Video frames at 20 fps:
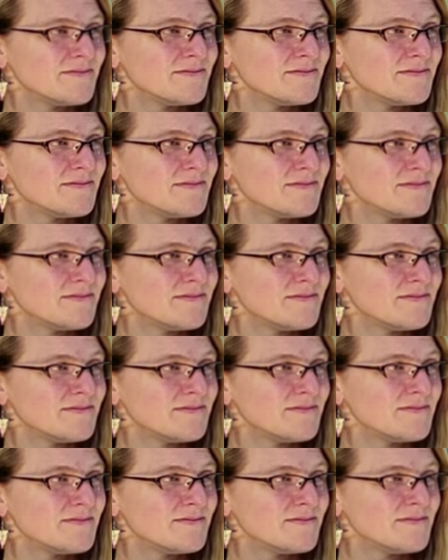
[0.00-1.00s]

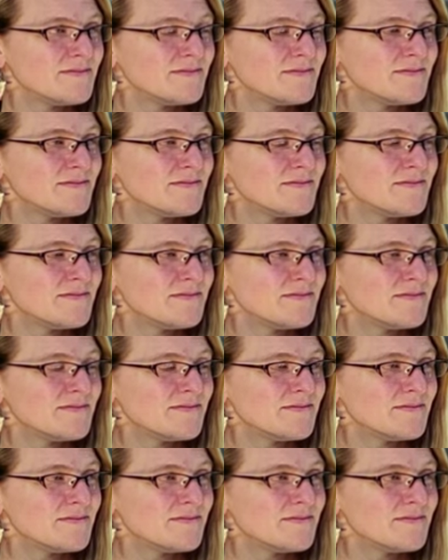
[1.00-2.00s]

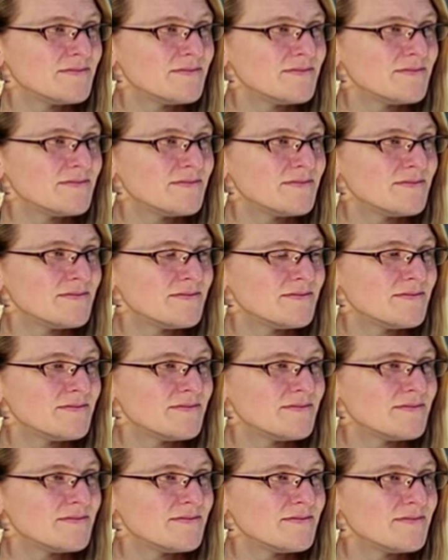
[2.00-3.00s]

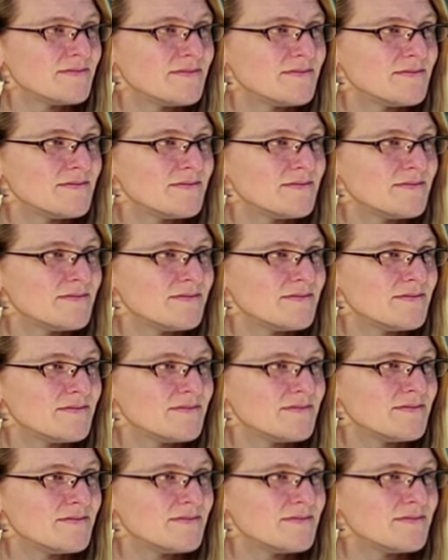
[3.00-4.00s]

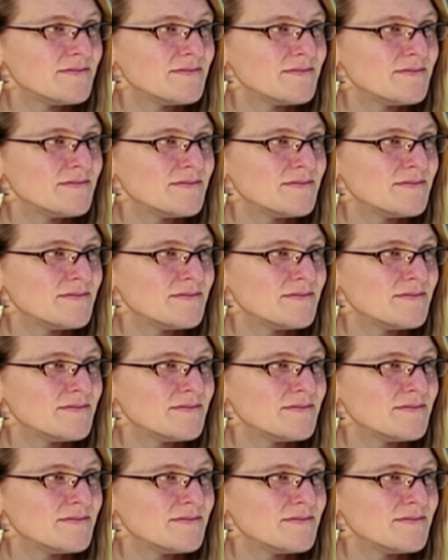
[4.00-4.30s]
(not speaking)